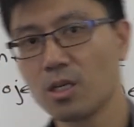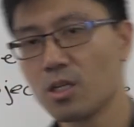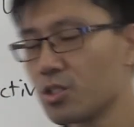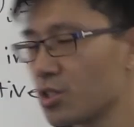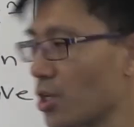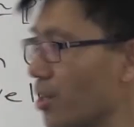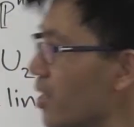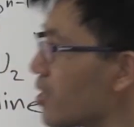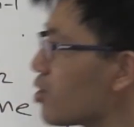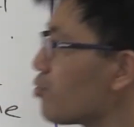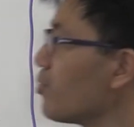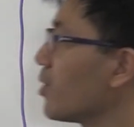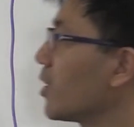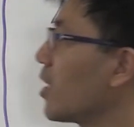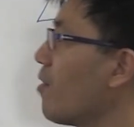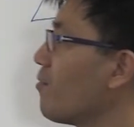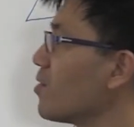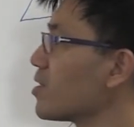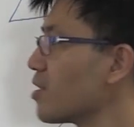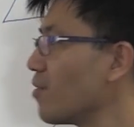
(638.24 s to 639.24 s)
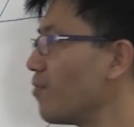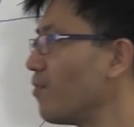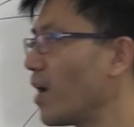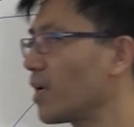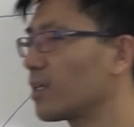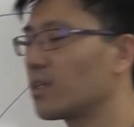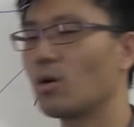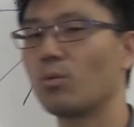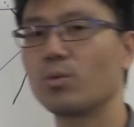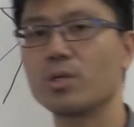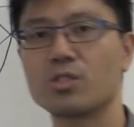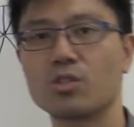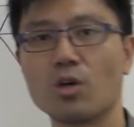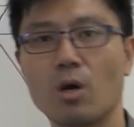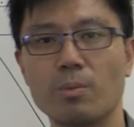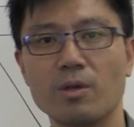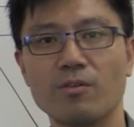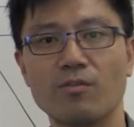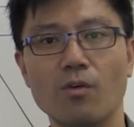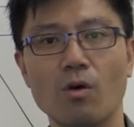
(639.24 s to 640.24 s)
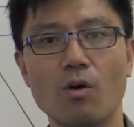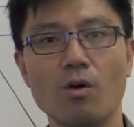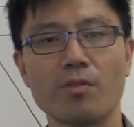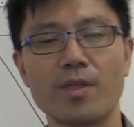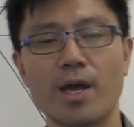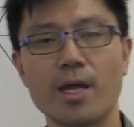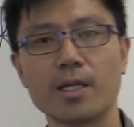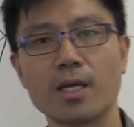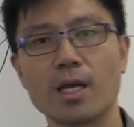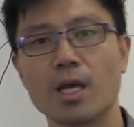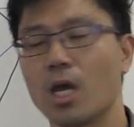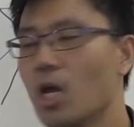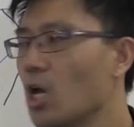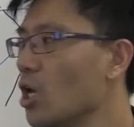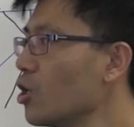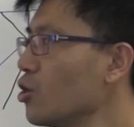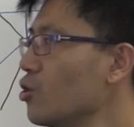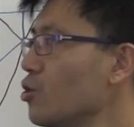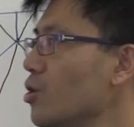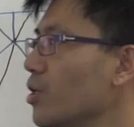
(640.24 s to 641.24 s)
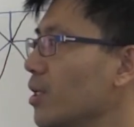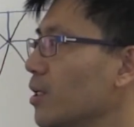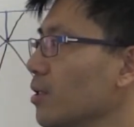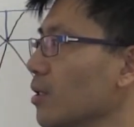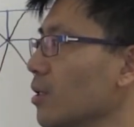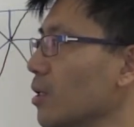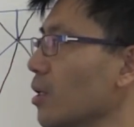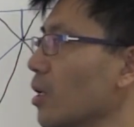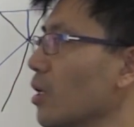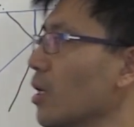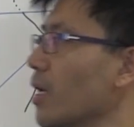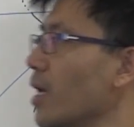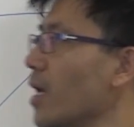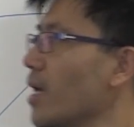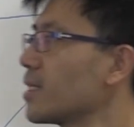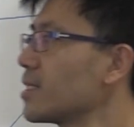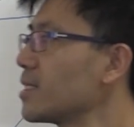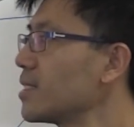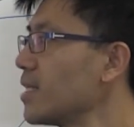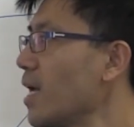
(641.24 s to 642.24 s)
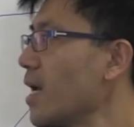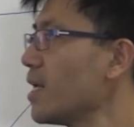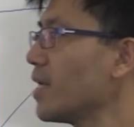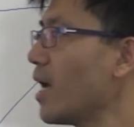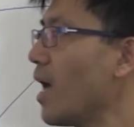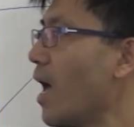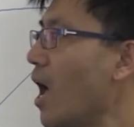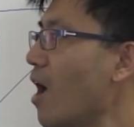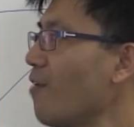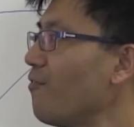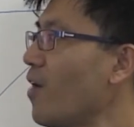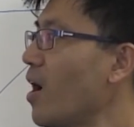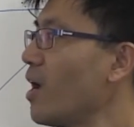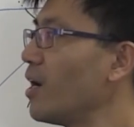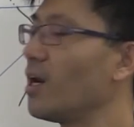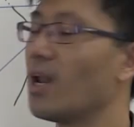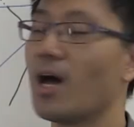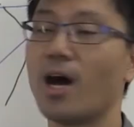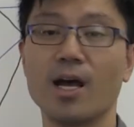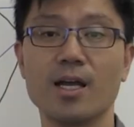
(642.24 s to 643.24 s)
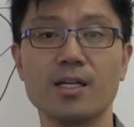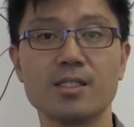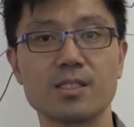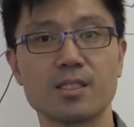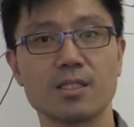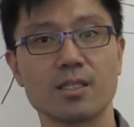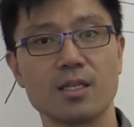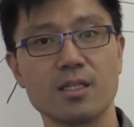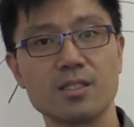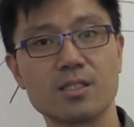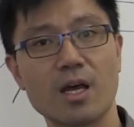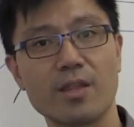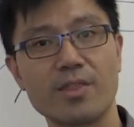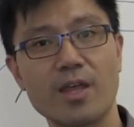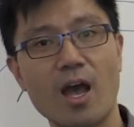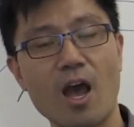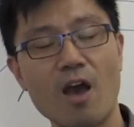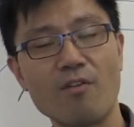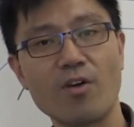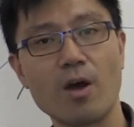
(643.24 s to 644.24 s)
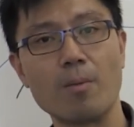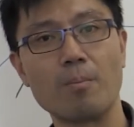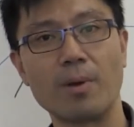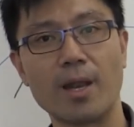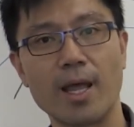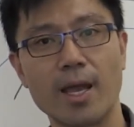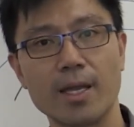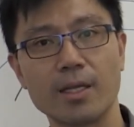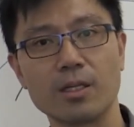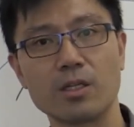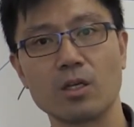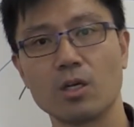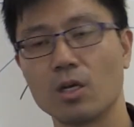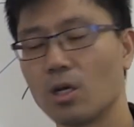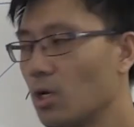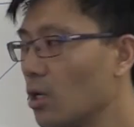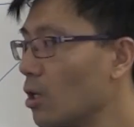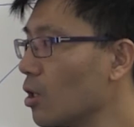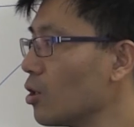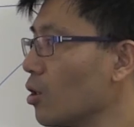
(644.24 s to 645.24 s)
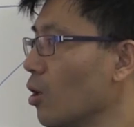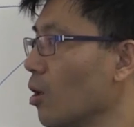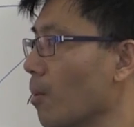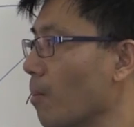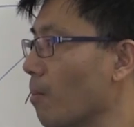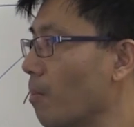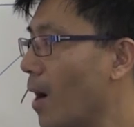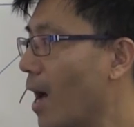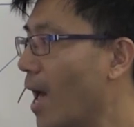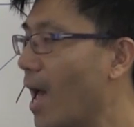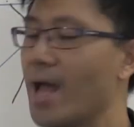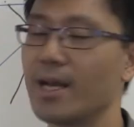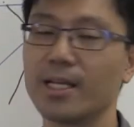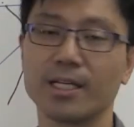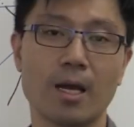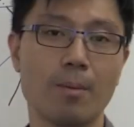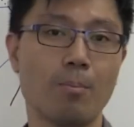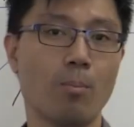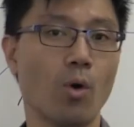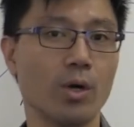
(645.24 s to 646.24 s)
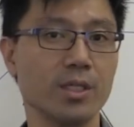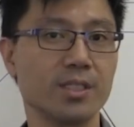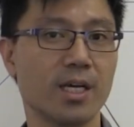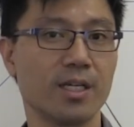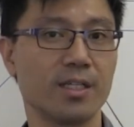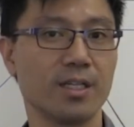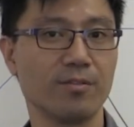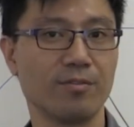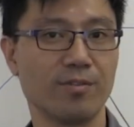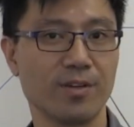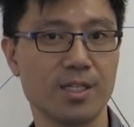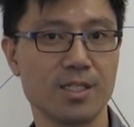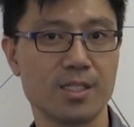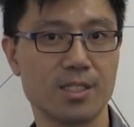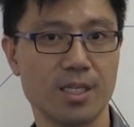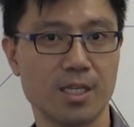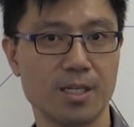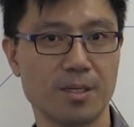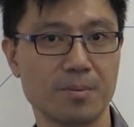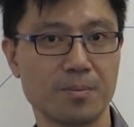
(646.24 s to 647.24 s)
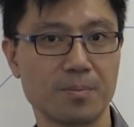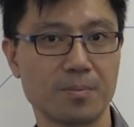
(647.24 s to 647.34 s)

So this recovers the fact that we saw before, that you extend affine lines inside the affine plane by adding a point at infinity.